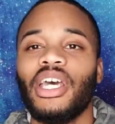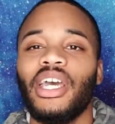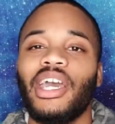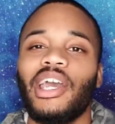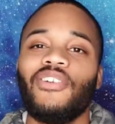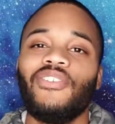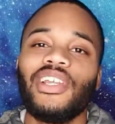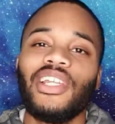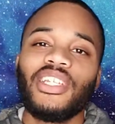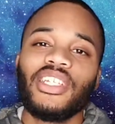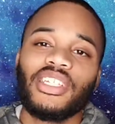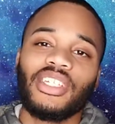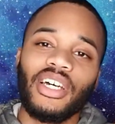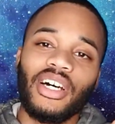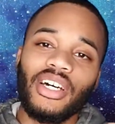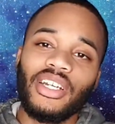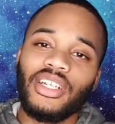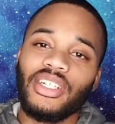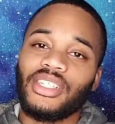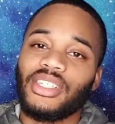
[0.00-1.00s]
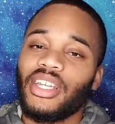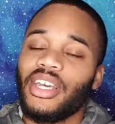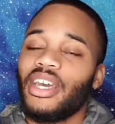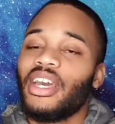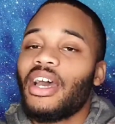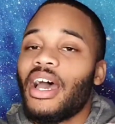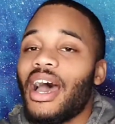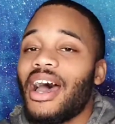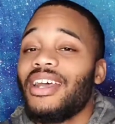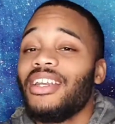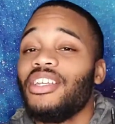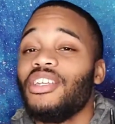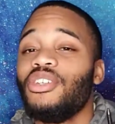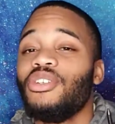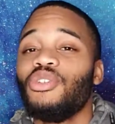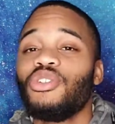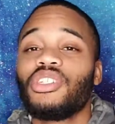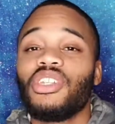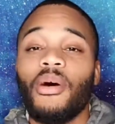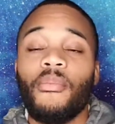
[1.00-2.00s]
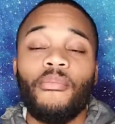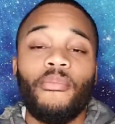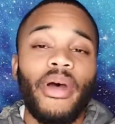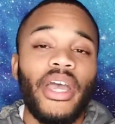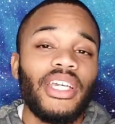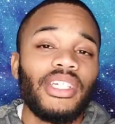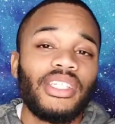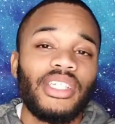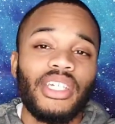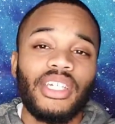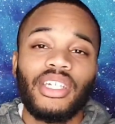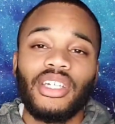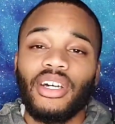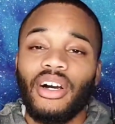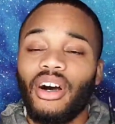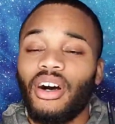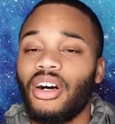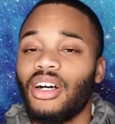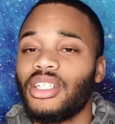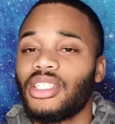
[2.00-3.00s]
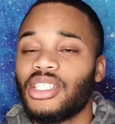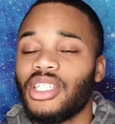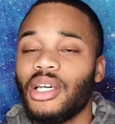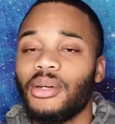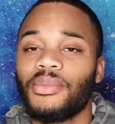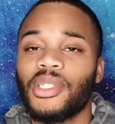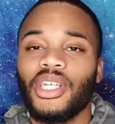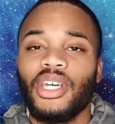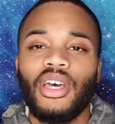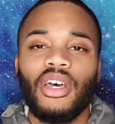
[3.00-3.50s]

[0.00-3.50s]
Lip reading: and really just understand how to use the basic concepts